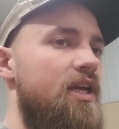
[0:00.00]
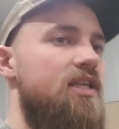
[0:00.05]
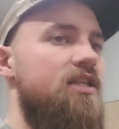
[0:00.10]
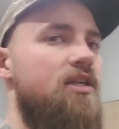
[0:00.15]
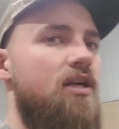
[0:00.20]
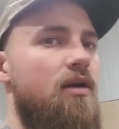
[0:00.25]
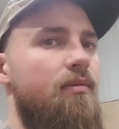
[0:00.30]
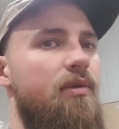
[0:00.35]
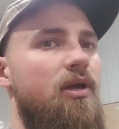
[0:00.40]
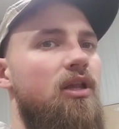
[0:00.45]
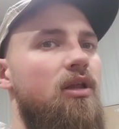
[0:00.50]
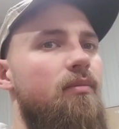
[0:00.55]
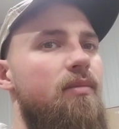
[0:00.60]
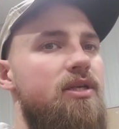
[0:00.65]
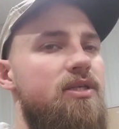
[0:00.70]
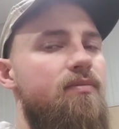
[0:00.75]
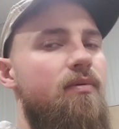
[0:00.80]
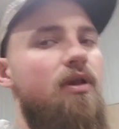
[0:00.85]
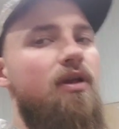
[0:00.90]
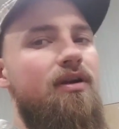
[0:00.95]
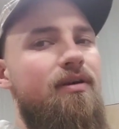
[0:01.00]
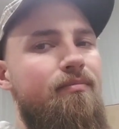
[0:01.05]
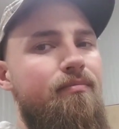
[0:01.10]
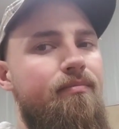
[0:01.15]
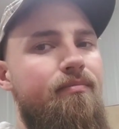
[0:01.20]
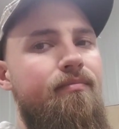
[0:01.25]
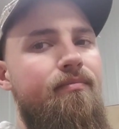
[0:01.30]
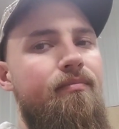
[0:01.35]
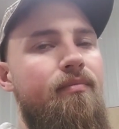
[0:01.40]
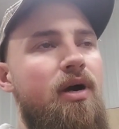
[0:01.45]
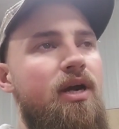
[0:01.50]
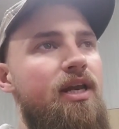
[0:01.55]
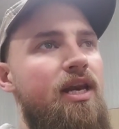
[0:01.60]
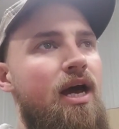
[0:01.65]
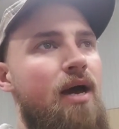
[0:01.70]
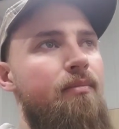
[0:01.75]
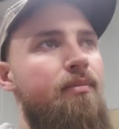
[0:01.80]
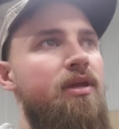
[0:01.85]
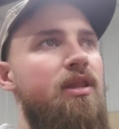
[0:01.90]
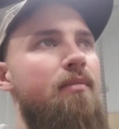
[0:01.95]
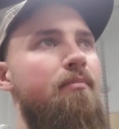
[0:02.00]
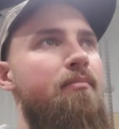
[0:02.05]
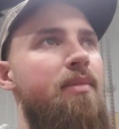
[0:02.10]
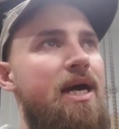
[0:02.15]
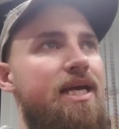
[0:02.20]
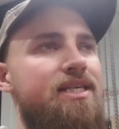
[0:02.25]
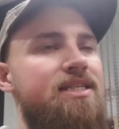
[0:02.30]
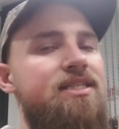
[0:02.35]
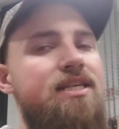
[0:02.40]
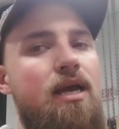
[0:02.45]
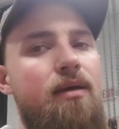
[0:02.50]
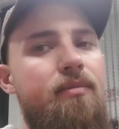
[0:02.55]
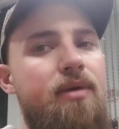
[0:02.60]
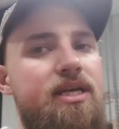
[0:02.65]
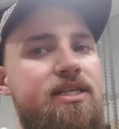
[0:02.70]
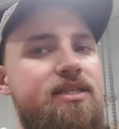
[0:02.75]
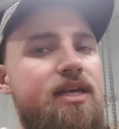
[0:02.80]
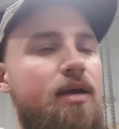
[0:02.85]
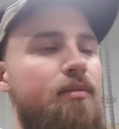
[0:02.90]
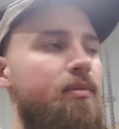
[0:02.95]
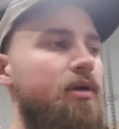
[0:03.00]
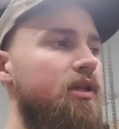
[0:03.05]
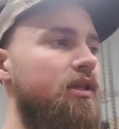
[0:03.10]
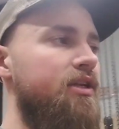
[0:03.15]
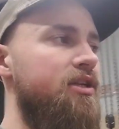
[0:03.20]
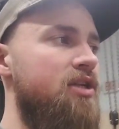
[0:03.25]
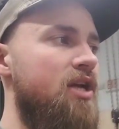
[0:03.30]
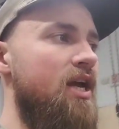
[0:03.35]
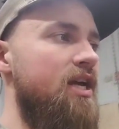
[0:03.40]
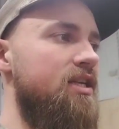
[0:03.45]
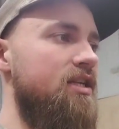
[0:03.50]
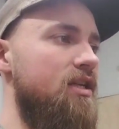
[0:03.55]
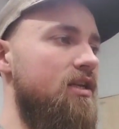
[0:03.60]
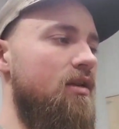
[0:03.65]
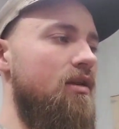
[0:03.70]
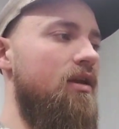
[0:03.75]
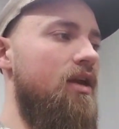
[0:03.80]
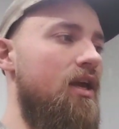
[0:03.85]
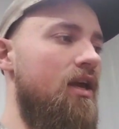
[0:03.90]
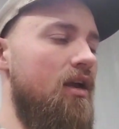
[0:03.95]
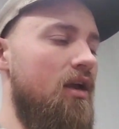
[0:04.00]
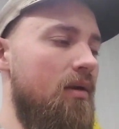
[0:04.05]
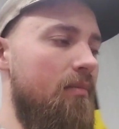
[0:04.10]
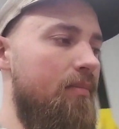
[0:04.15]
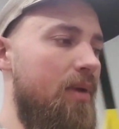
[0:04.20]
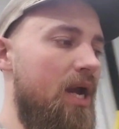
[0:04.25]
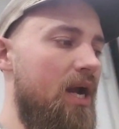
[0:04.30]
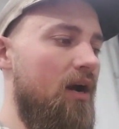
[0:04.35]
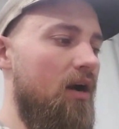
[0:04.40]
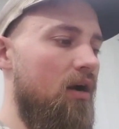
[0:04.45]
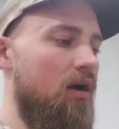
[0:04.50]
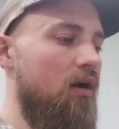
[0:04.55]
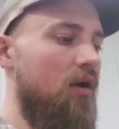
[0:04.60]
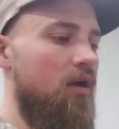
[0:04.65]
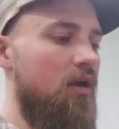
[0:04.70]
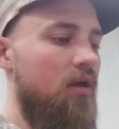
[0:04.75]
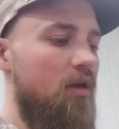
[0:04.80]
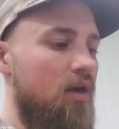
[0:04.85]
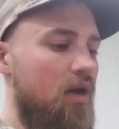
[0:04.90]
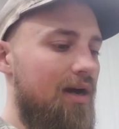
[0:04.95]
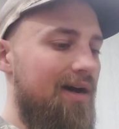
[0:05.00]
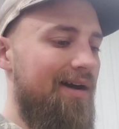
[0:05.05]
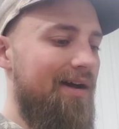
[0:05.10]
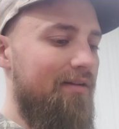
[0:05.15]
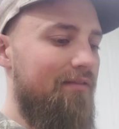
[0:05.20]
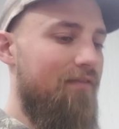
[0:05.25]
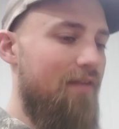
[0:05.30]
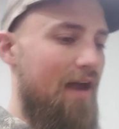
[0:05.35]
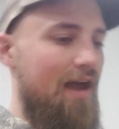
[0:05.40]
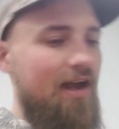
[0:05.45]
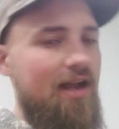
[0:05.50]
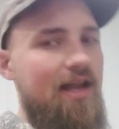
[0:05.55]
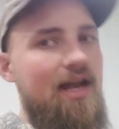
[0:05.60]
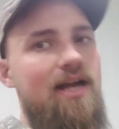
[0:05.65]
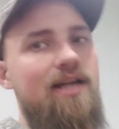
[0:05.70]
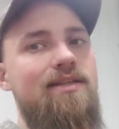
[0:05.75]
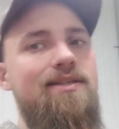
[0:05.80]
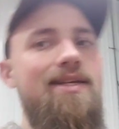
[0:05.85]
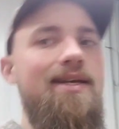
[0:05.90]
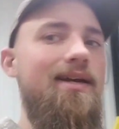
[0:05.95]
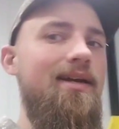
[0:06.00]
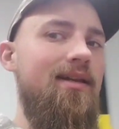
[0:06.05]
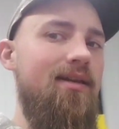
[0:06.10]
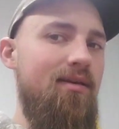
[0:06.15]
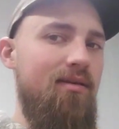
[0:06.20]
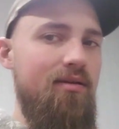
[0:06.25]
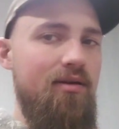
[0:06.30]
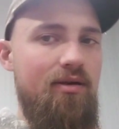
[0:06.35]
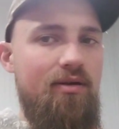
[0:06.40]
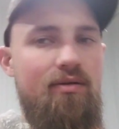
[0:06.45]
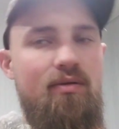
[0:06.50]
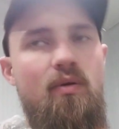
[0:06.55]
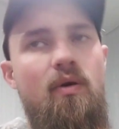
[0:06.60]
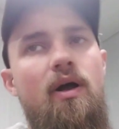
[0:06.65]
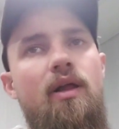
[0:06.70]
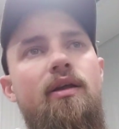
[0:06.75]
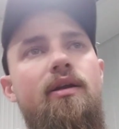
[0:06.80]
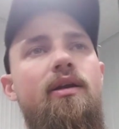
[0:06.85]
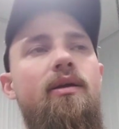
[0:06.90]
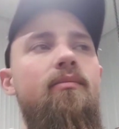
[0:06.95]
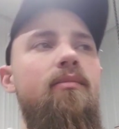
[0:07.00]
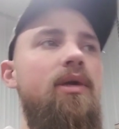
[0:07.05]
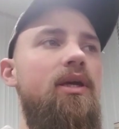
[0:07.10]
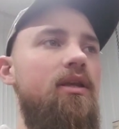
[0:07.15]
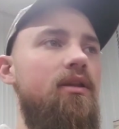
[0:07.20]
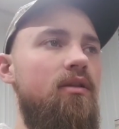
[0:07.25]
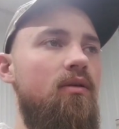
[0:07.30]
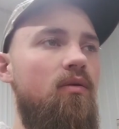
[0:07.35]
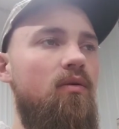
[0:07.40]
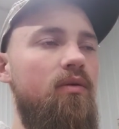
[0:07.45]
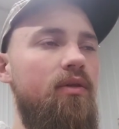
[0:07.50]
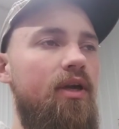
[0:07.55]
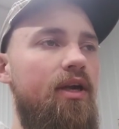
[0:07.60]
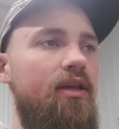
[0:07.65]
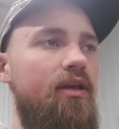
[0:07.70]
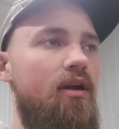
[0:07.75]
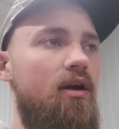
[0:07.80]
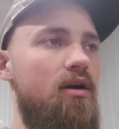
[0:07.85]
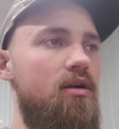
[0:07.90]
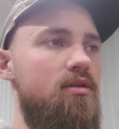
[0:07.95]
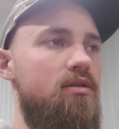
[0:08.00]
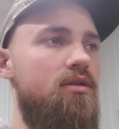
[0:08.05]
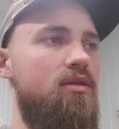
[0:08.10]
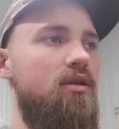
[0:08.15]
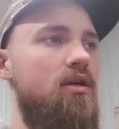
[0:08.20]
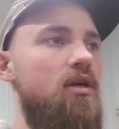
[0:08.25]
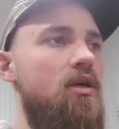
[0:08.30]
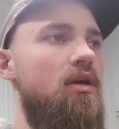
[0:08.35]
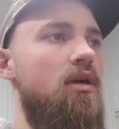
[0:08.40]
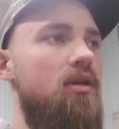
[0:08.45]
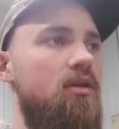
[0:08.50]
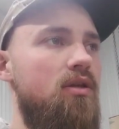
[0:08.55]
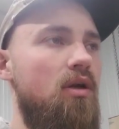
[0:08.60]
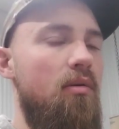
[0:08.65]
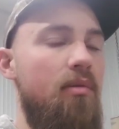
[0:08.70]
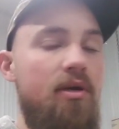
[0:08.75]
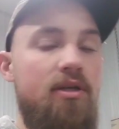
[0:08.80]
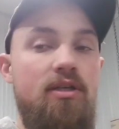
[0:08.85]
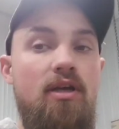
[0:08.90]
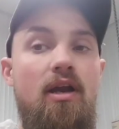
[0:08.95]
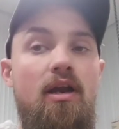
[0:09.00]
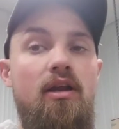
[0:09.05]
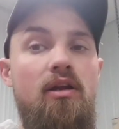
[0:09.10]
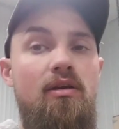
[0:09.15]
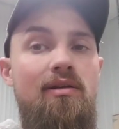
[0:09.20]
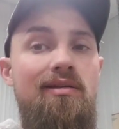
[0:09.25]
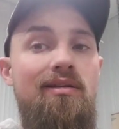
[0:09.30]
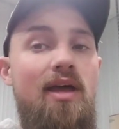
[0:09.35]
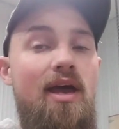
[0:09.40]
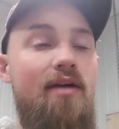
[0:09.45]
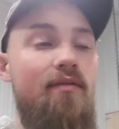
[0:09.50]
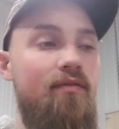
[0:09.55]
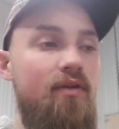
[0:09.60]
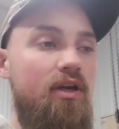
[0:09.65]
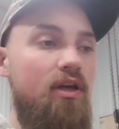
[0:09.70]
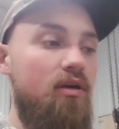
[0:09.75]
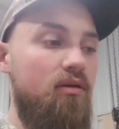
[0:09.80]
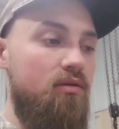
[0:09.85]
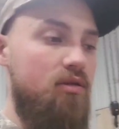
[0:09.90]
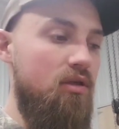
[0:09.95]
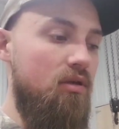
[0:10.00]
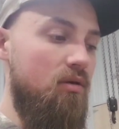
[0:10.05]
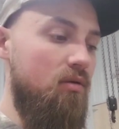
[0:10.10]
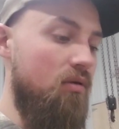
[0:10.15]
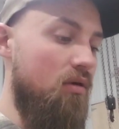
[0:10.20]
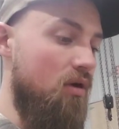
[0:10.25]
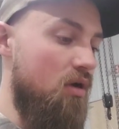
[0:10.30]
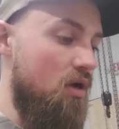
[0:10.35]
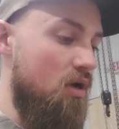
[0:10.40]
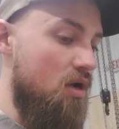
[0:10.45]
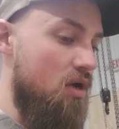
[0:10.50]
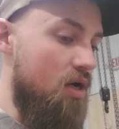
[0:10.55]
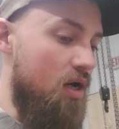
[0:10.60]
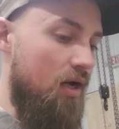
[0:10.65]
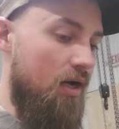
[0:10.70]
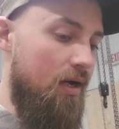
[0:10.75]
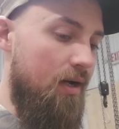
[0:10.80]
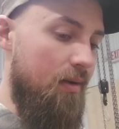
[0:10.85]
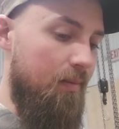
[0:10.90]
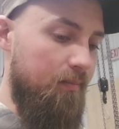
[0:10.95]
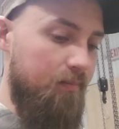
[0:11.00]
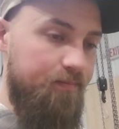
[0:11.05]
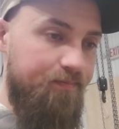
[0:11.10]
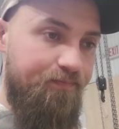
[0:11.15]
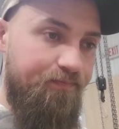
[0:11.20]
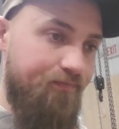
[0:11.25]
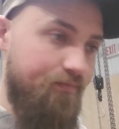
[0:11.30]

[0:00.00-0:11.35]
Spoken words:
going to be a little bit smaller, might not be the best side by side, but at least you guys could compare on fat content and the quality of meat and the whole 9 yards. So I'm excited to do that video too. I'm